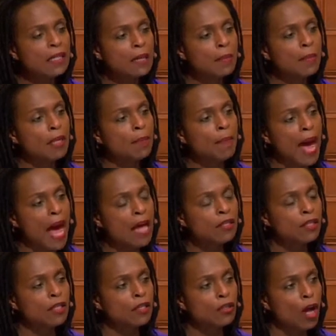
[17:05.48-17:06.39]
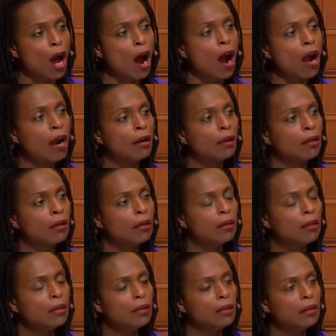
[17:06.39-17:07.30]
as some of the passages are,
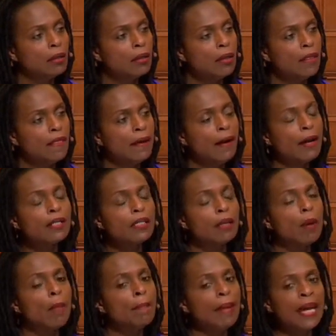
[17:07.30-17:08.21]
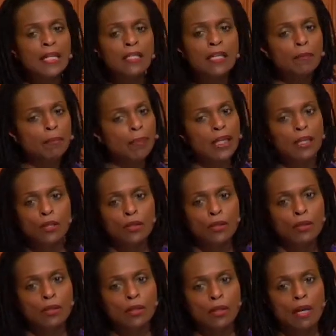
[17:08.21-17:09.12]
there are some amazing
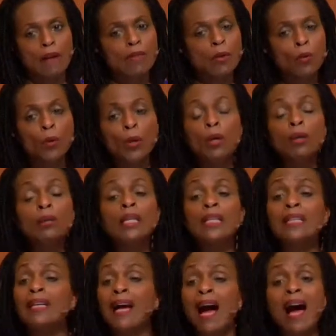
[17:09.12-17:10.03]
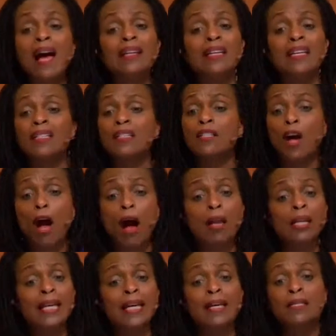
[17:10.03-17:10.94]
pictures of the world that God is
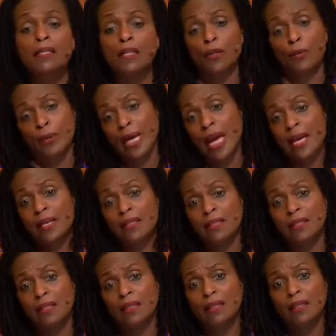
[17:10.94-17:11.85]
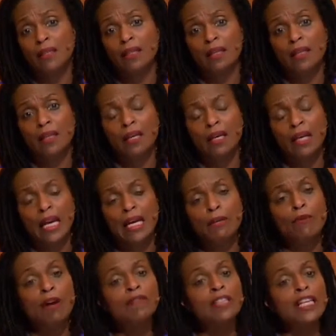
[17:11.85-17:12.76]
calling us to create.
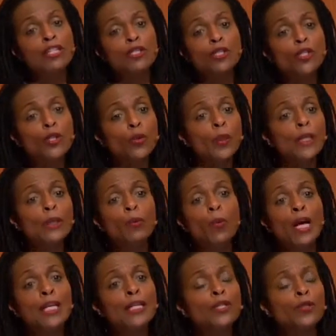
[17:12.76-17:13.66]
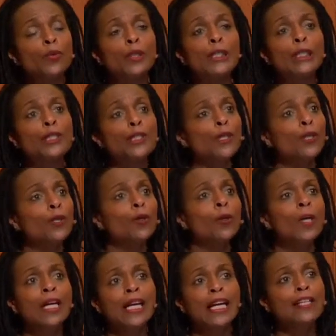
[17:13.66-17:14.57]
In Revelation twenty-one and
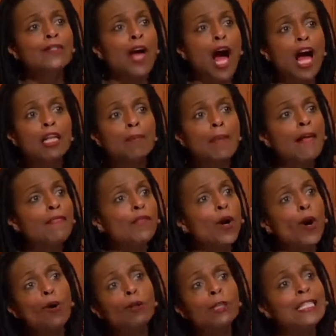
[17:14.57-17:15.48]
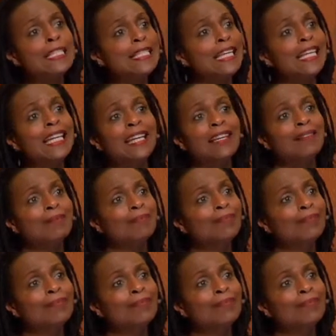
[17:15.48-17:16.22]
twenty-two, it's all about the holy city.